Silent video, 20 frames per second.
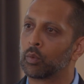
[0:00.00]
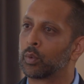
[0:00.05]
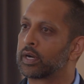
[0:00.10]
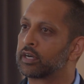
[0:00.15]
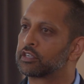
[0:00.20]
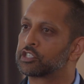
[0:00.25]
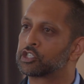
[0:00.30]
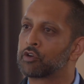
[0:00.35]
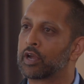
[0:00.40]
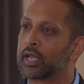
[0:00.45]

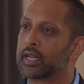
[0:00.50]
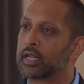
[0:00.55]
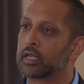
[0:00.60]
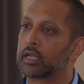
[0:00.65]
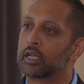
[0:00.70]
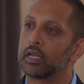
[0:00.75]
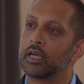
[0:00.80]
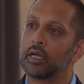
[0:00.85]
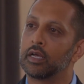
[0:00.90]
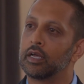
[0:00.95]
awareness
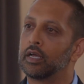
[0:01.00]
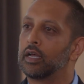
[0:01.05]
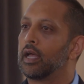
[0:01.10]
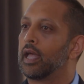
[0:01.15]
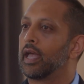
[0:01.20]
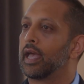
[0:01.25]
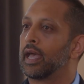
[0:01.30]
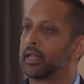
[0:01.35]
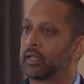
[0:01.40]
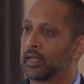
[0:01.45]
training,
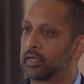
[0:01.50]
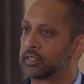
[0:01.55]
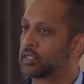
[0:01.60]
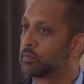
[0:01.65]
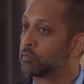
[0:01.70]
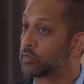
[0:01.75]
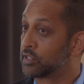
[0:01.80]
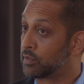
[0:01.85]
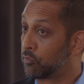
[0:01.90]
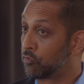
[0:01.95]
and
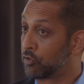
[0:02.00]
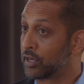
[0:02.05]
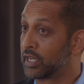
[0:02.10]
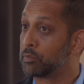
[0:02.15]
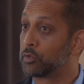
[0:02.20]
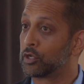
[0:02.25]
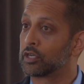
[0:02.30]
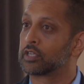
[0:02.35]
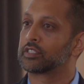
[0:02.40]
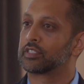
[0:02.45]
some free
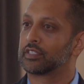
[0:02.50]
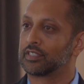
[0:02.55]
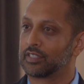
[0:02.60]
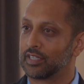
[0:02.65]
ebooks.